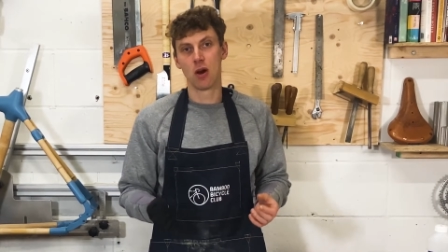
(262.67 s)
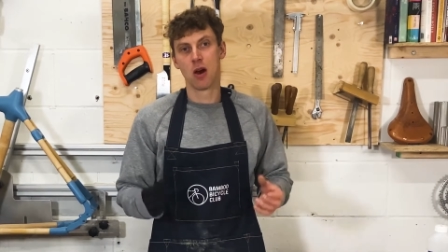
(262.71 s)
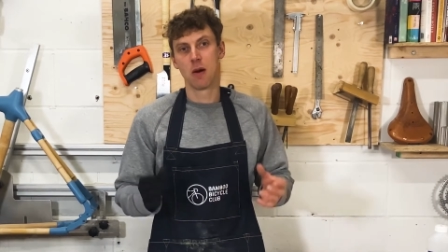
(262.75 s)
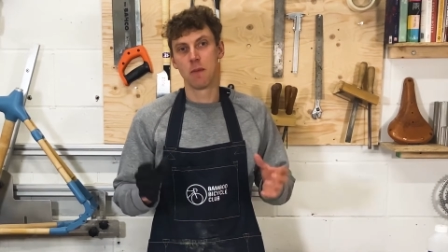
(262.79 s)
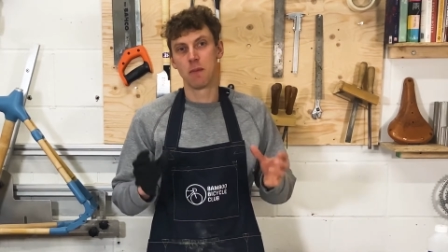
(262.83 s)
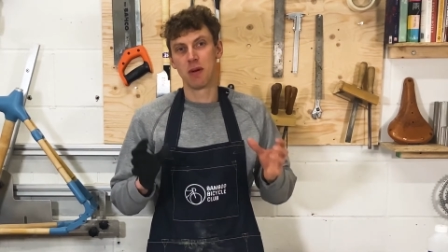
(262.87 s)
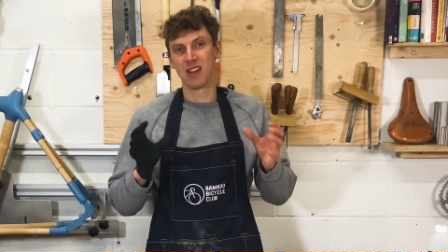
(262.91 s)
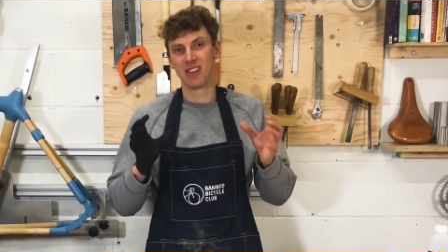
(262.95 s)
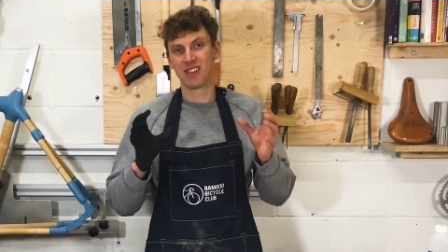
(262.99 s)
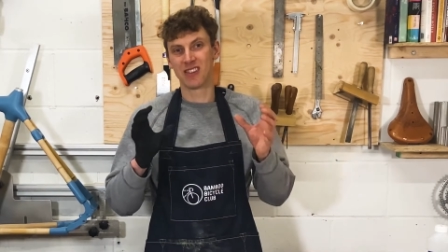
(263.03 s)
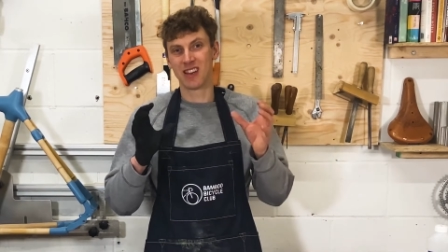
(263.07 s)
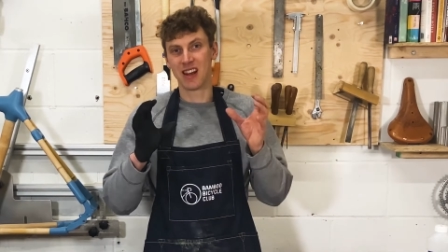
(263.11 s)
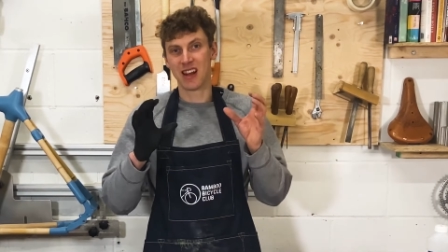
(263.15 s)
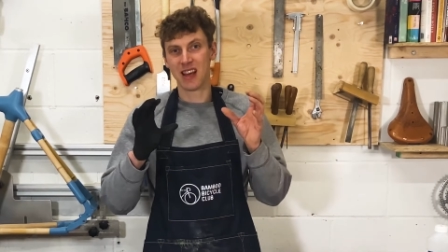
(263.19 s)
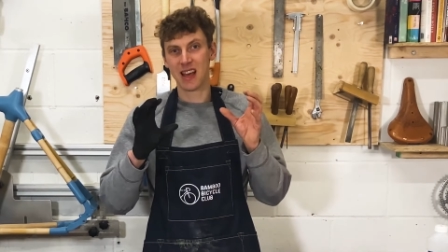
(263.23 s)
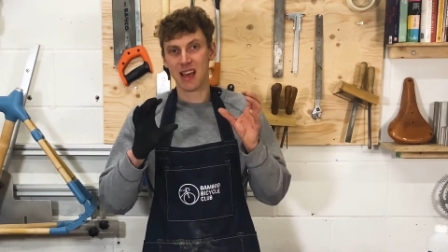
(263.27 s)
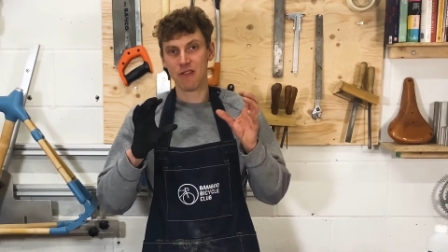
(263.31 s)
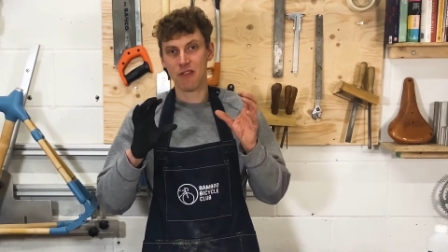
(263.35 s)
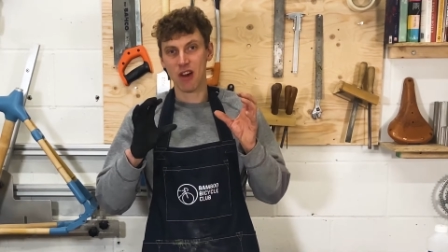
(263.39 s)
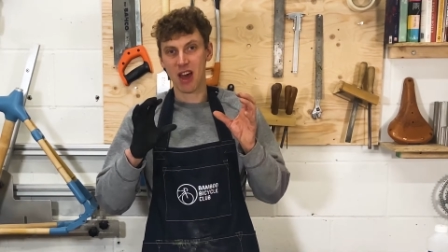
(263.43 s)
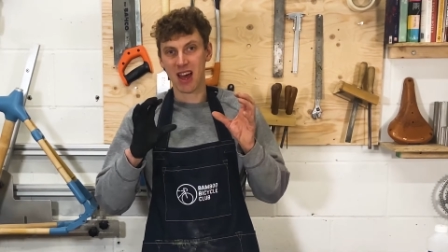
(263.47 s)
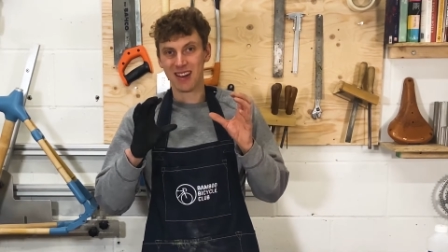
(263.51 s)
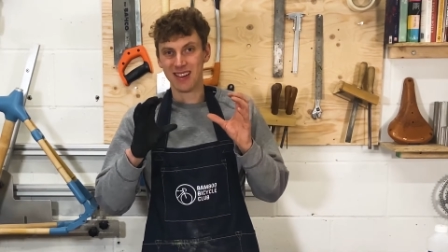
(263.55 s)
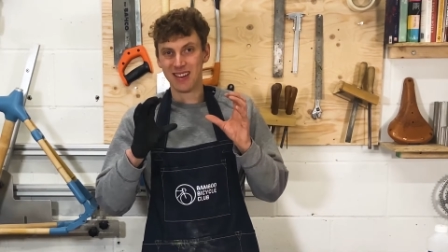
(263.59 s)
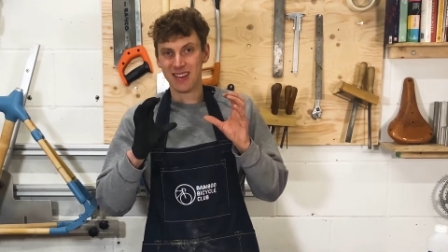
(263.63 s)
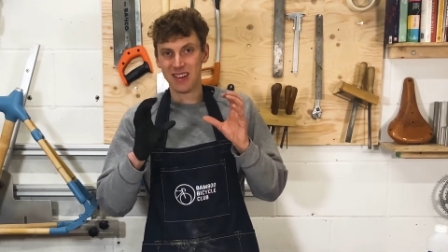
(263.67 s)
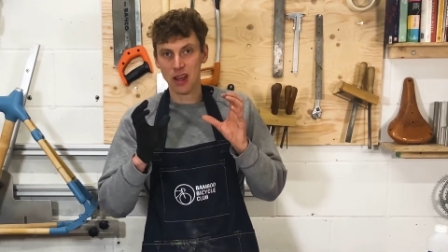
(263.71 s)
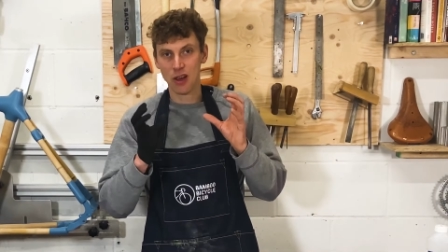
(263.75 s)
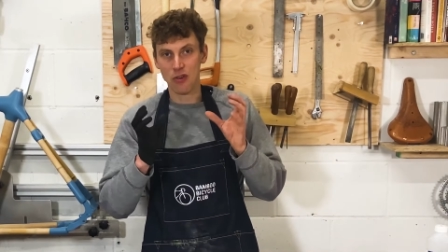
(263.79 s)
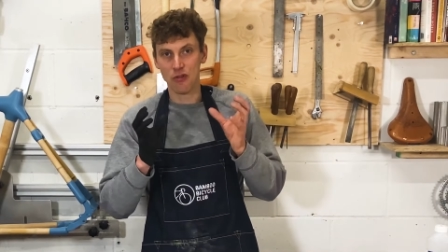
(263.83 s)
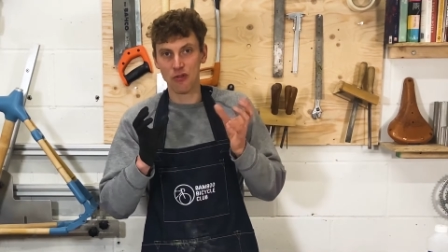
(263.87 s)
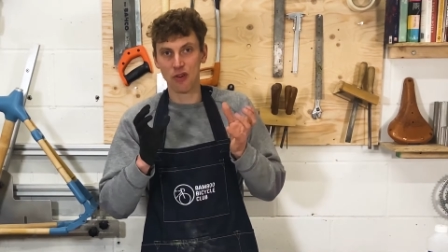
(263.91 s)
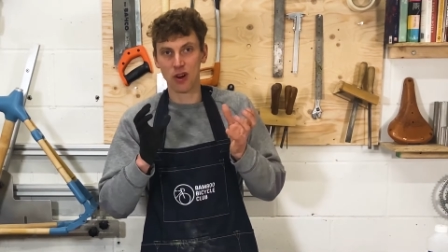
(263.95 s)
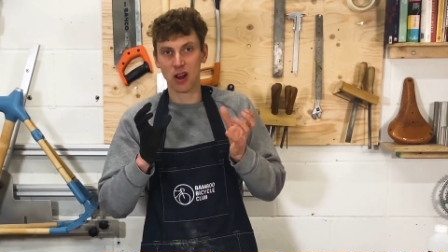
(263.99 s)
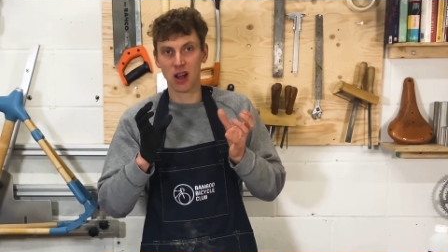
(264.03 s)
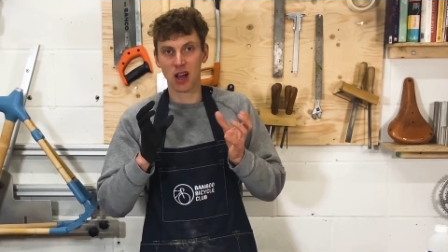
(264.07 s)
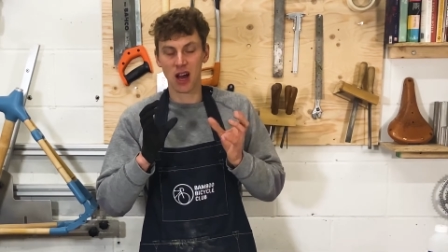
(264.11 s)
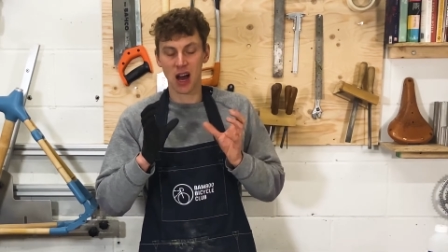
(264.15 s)
but it's going to give it a
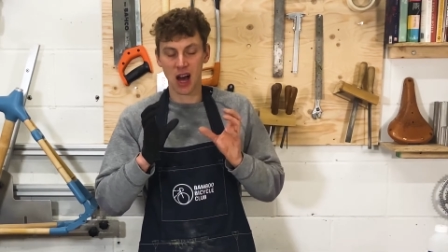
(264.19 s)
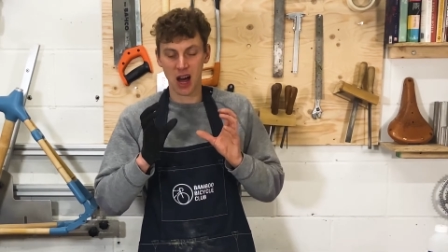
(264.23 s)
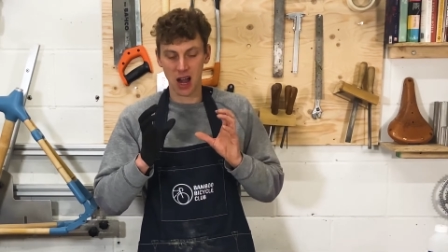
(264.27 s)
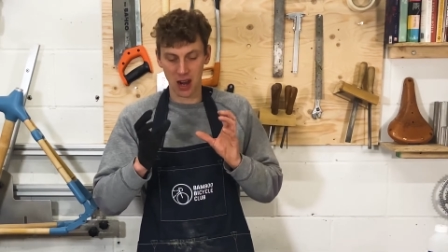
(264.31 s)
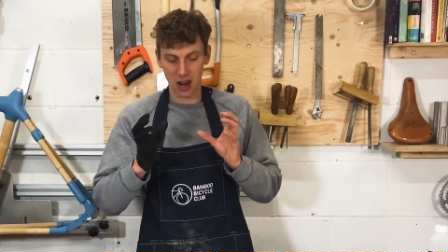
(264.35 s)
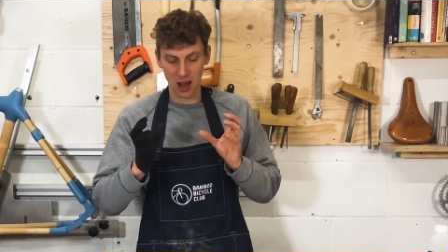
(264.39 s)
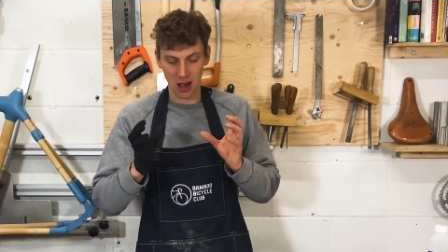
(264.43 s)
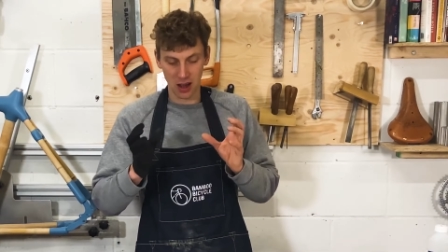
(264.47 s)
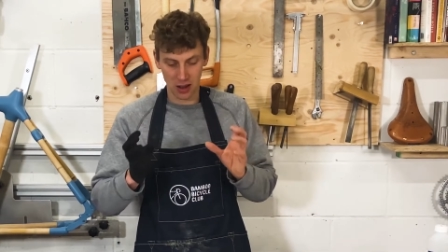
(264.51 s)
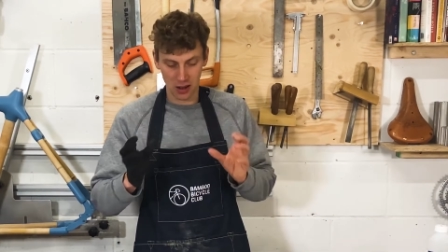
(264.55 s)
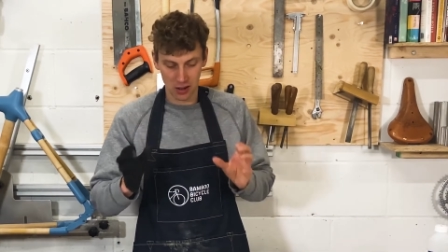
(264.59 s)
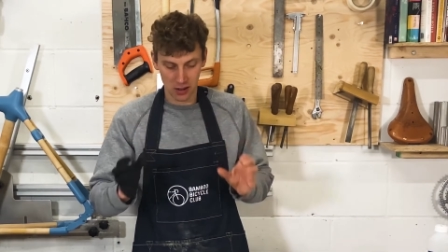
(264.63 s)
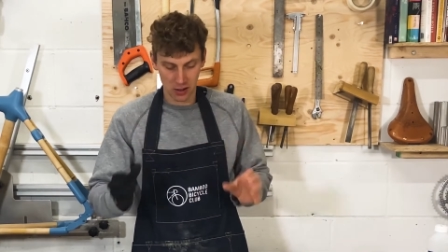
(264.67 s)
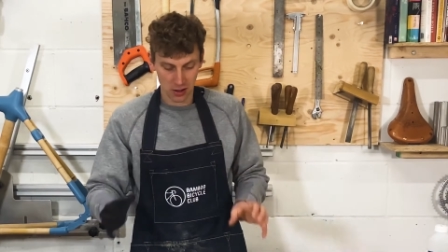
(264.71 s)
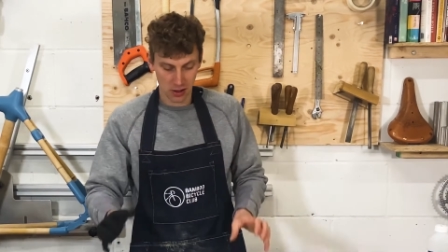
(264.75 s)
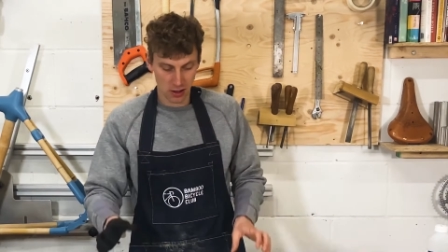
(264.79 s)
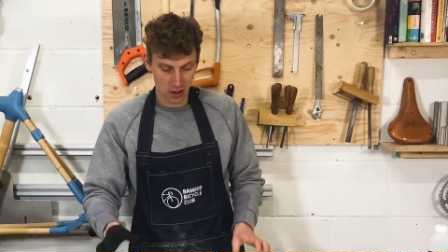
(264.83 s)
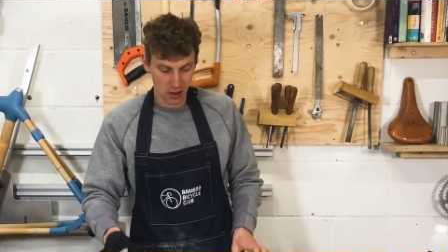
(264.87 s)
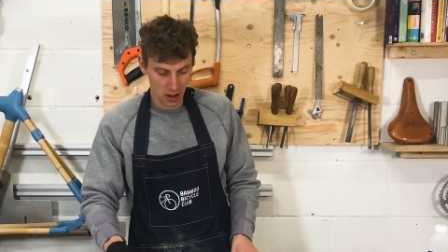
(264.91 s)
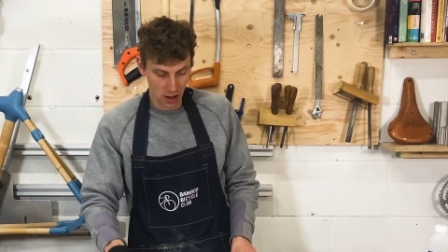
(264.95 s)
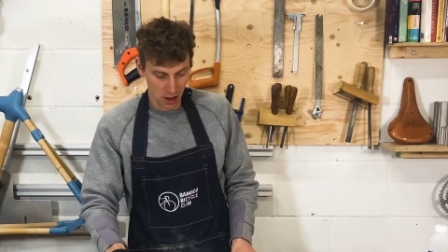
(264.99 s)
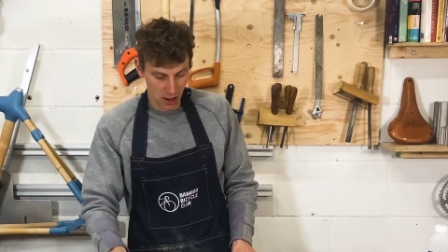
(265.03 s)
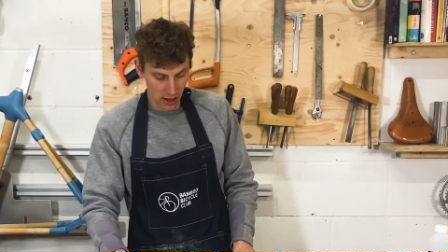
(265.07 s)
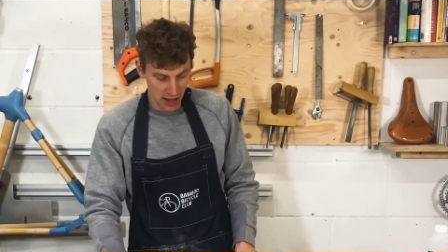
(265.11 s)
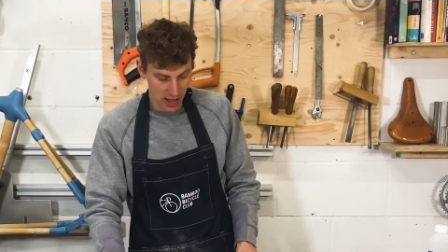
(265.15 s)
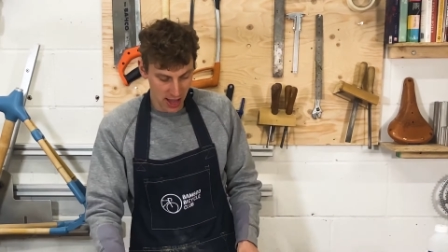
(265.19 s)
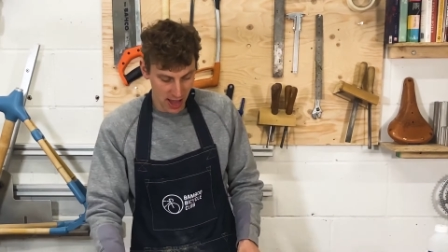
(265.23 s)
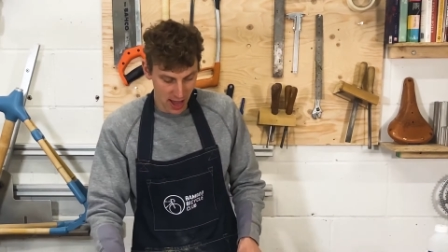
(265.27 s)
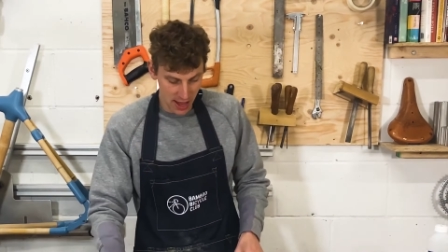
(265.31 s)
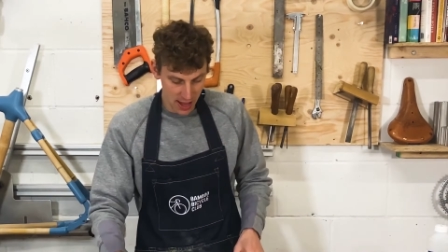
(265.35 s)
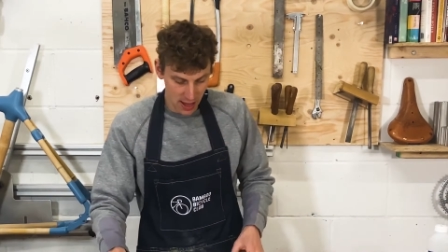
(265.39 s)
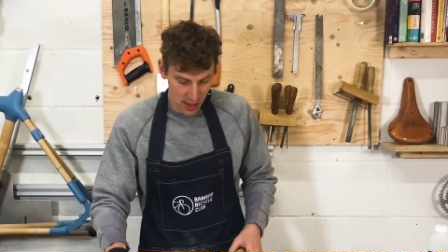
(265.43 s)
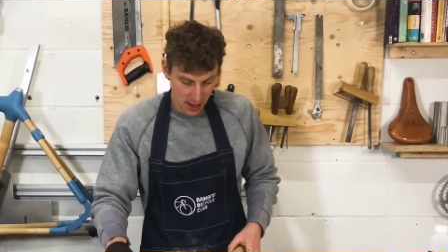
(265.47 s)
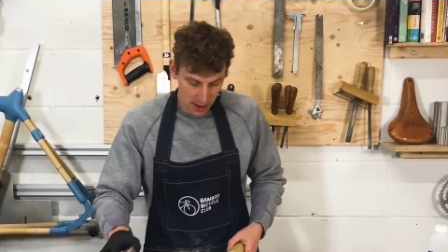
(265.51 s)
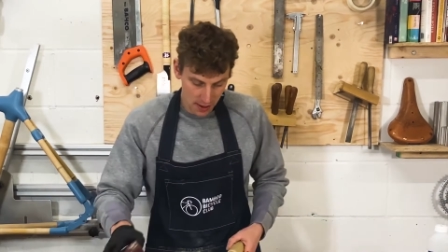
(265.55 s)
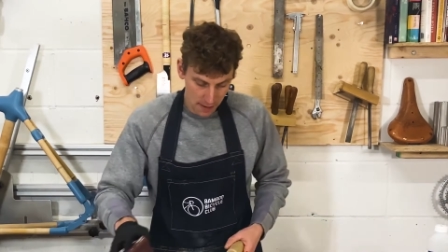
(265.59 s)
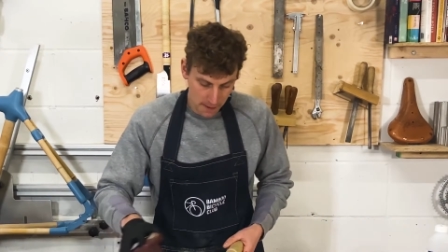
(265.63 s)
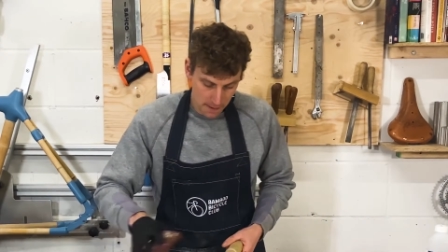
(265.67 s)
different colour,
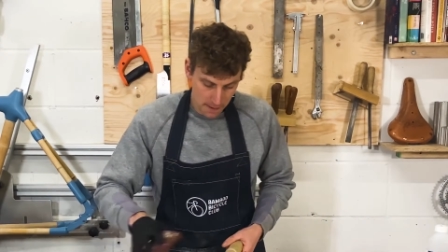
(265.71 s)
okay?